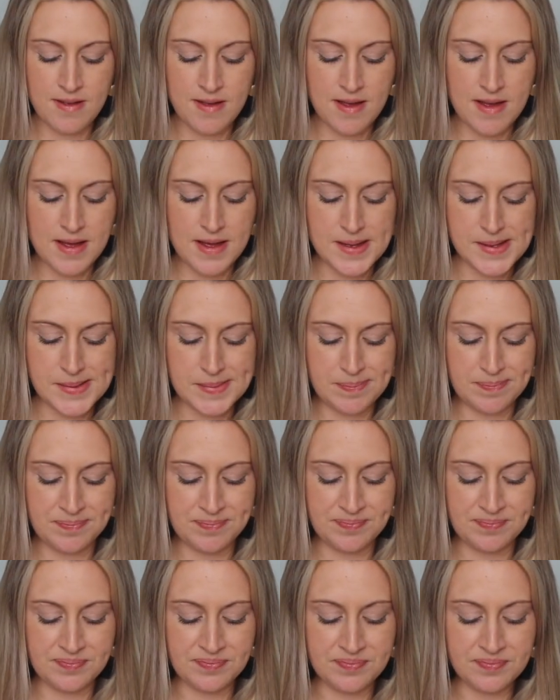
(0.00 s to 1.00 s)

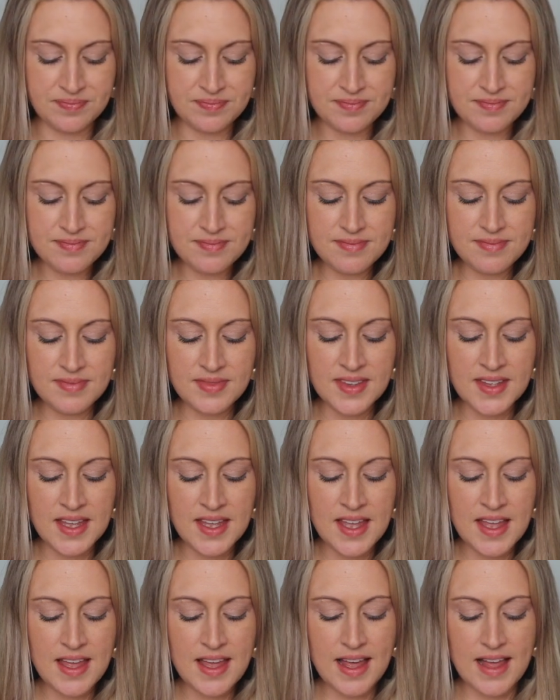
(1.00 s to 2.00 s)

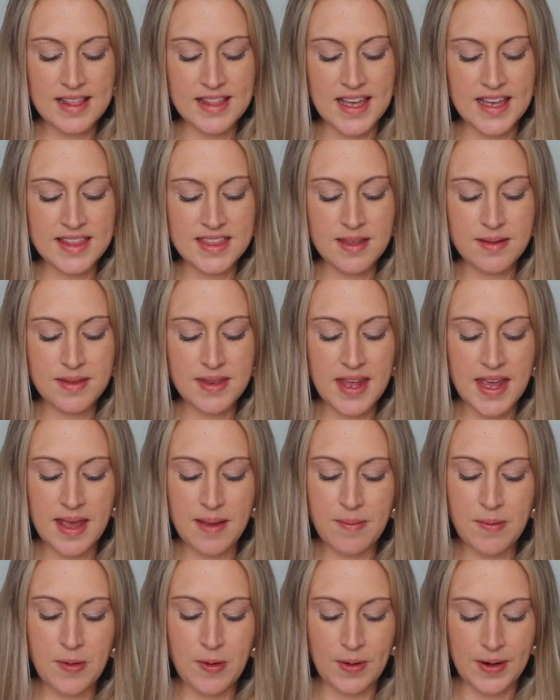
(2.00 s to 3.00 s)
I like the
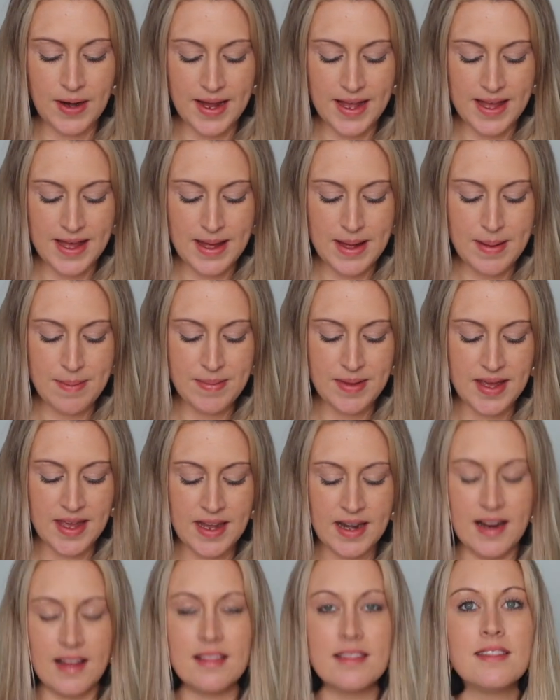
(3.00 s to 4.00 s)
name Graham
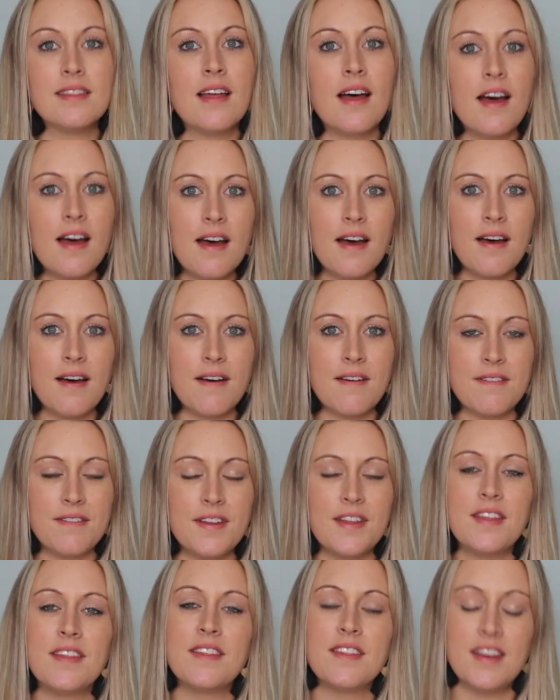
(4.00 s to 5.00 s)
and I love
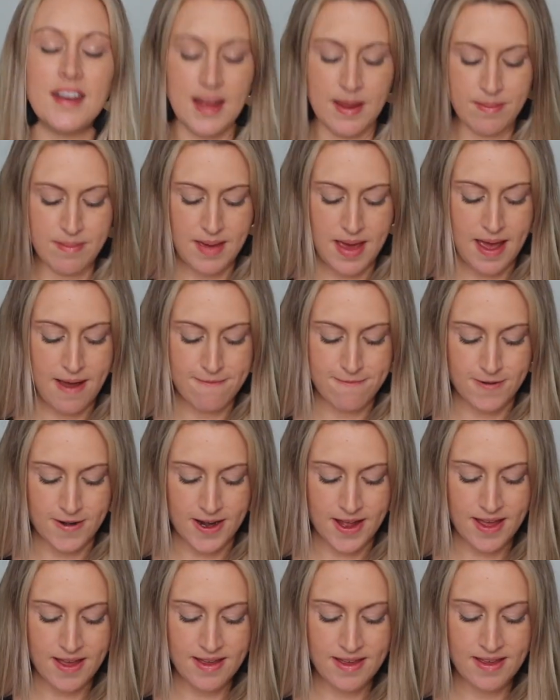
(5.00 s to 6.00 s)
the name
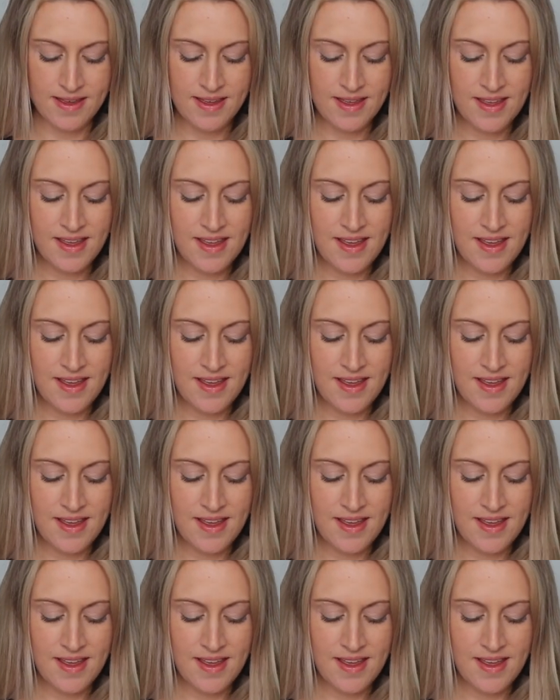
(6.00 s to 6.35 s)
Maverick,